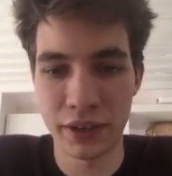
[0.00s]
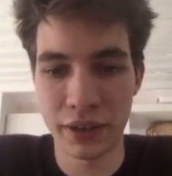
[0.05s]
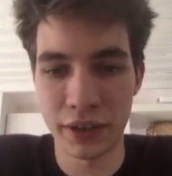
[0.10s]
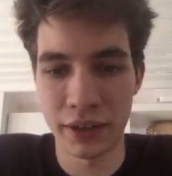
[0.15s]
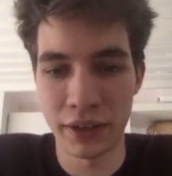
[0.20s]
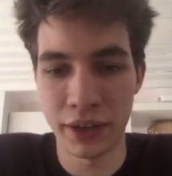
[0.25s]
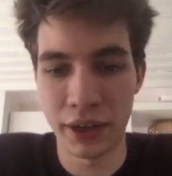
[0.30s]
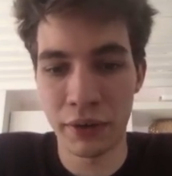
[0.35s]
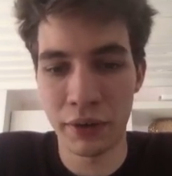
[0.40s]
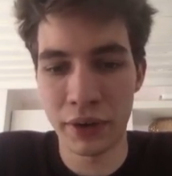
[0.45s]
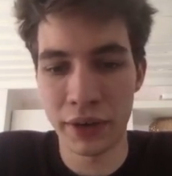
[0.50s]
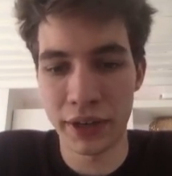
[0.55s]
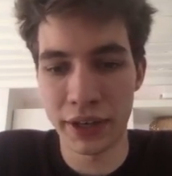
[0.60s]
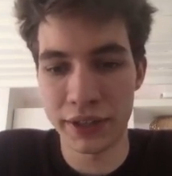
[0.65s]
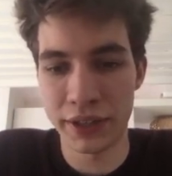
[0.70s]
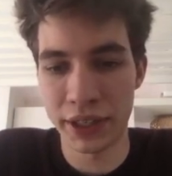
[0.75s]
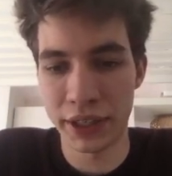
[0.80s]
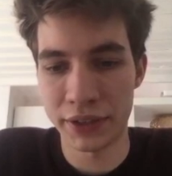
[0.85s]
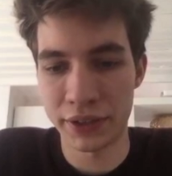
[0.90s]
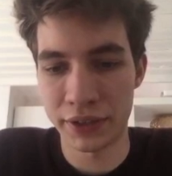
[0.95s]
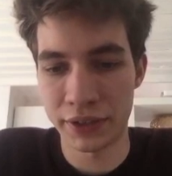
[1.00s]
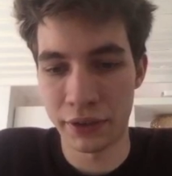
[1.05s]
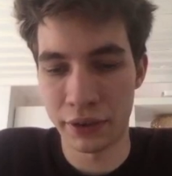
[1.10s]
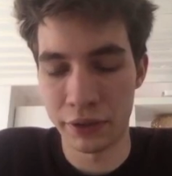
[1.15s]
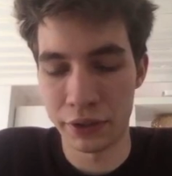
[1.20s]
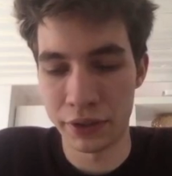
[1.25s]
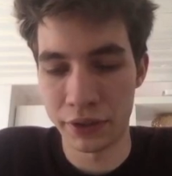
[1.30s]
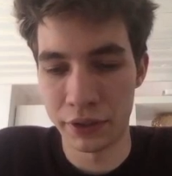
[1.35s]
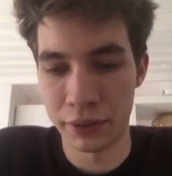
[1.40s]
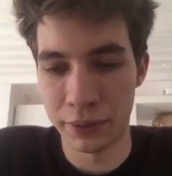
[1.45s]
In our case, tensors are
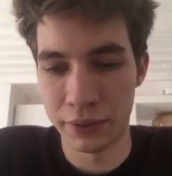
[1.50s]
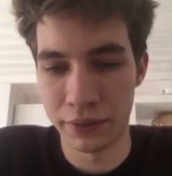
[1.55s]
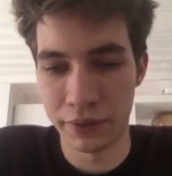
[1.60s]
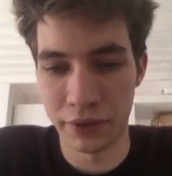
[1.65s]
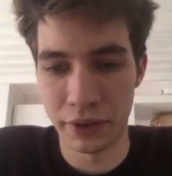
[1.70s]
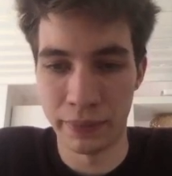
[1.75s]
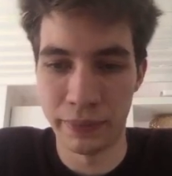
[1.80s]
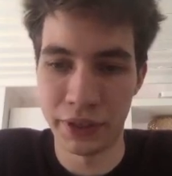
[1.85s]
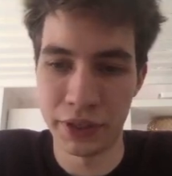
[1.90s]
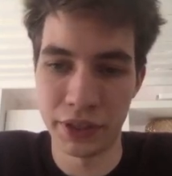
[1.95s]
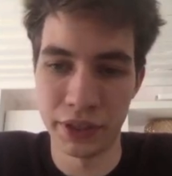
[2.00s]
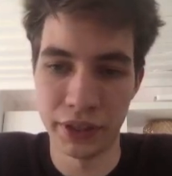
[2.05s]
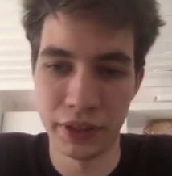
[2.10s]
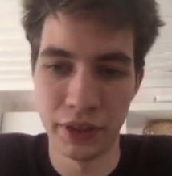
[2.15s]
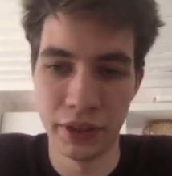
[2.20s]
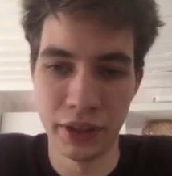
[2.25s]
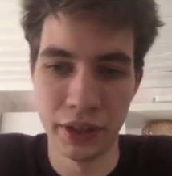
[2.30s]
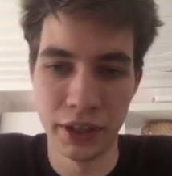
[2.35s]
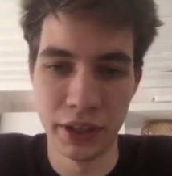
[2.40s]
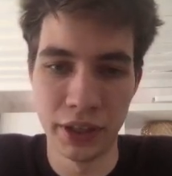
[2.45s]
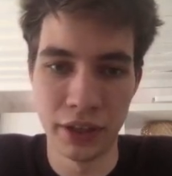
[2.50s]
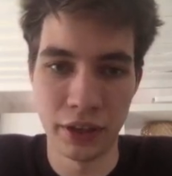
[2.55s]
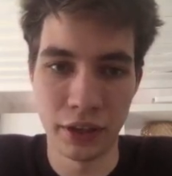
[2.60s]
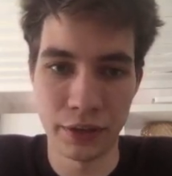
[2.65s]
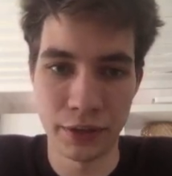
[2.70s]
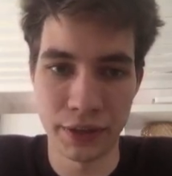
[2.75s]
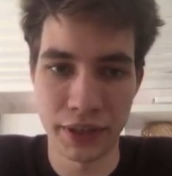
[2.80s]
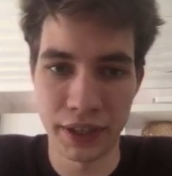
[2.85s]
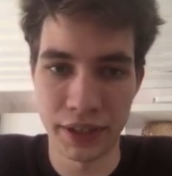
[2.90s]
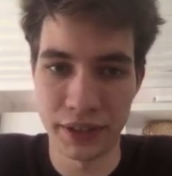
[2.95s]
always going to be four-dimensional
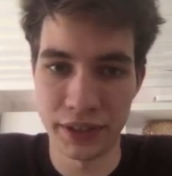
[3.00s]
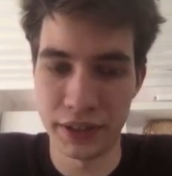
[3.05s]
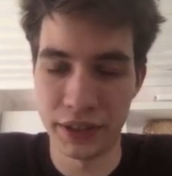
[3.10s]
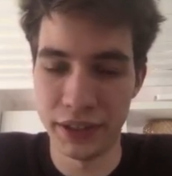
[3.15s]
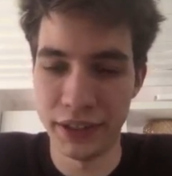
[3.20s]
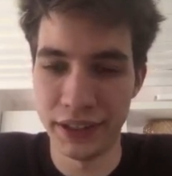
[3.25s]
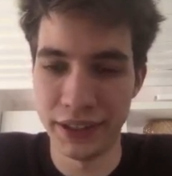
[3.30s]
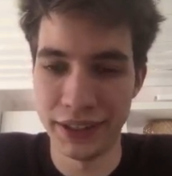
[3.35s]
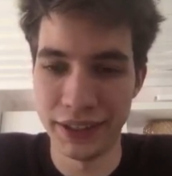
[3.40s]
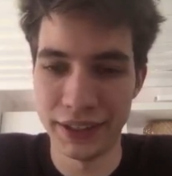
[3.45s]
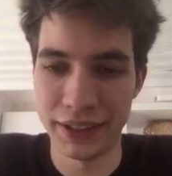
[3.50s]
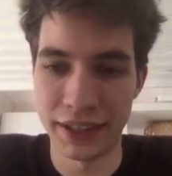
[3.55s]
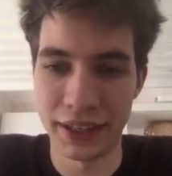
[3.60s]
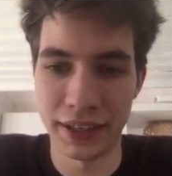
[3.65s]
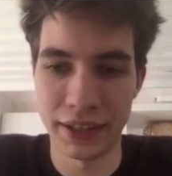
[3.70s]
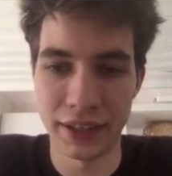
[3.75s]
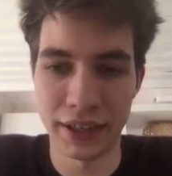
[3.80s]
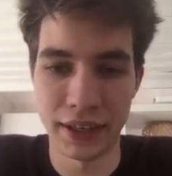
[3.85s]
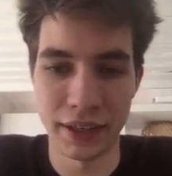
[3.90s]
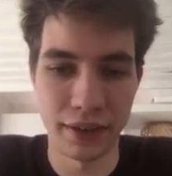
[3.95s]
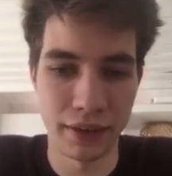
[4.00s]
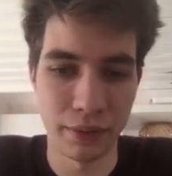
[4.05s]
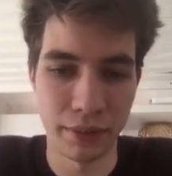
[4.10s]
of size d, d, k, k,